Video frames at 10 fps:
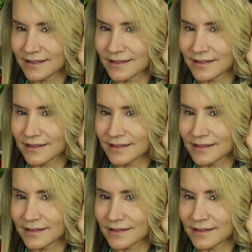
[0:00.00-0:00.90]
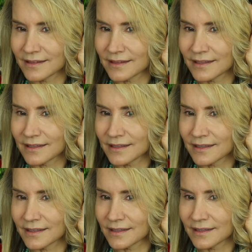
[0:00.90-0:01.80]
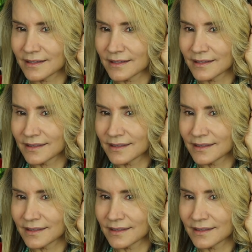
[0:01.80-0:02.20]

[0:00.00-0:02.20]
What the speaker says: Nobody speaks.